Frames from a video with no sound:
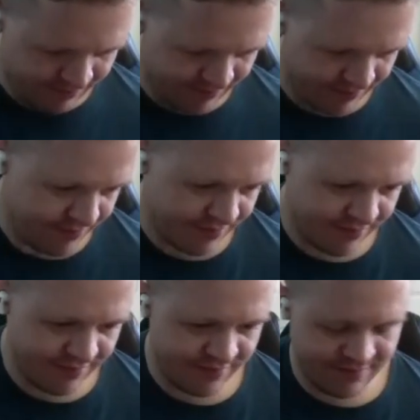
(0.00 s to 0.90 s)

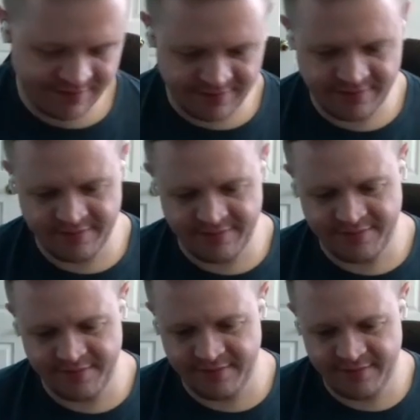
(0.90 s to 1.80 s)

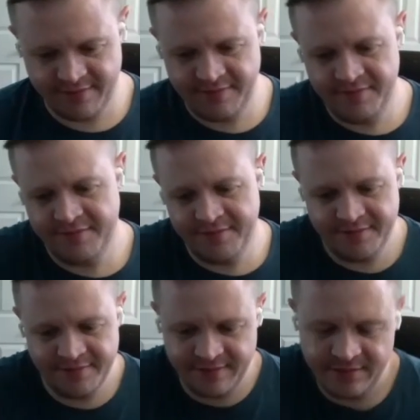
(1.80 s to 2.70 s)

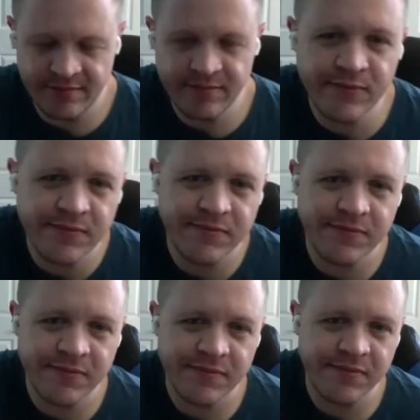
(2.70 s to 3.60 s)

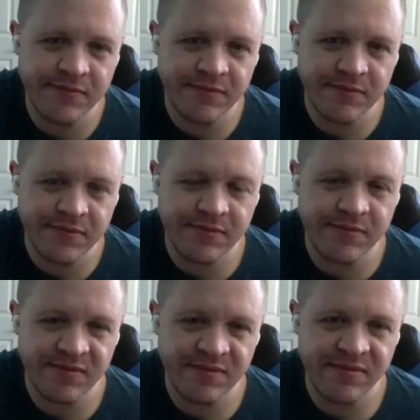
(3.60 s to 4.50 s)

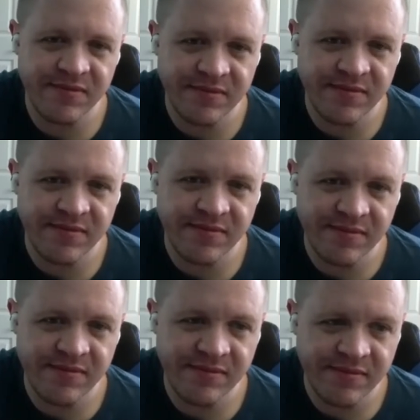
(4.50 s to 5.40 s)

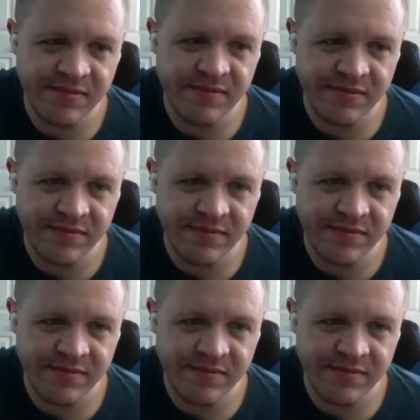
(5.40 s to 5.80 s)
(silent)